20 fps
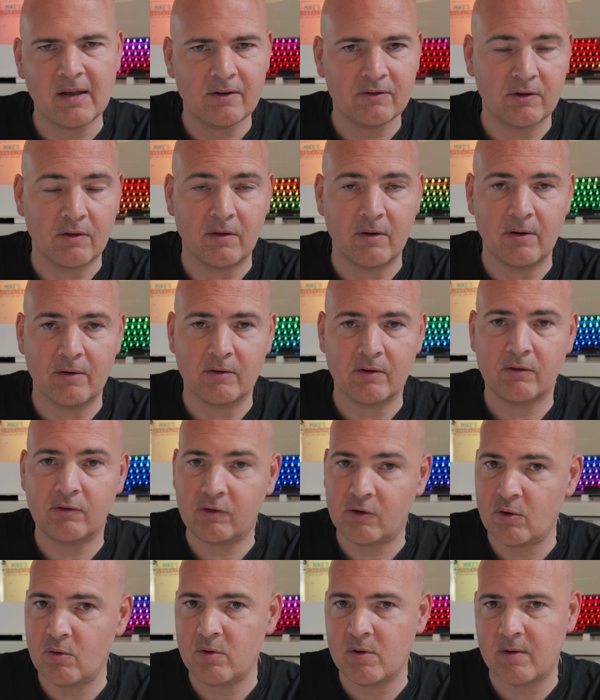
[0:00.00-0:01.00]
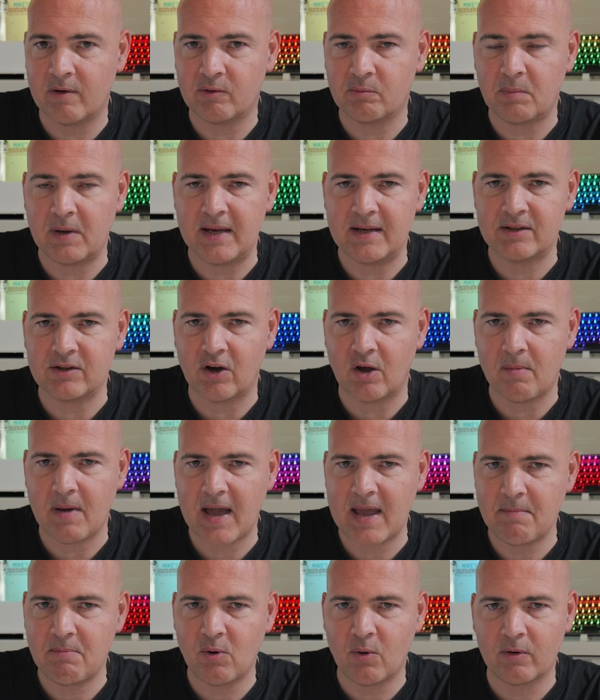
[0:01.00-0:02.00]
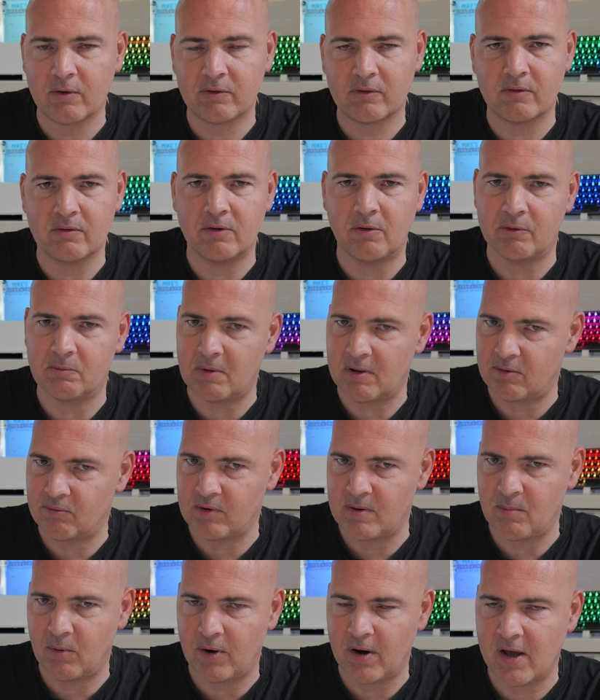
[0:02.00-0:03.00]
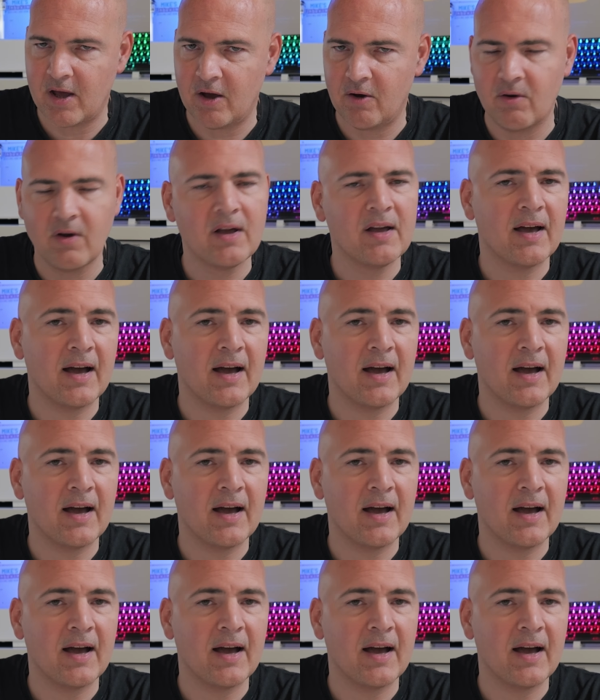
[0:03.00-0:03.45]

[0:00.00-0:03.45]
So there's two U S B Type A ports, U S B three point oh,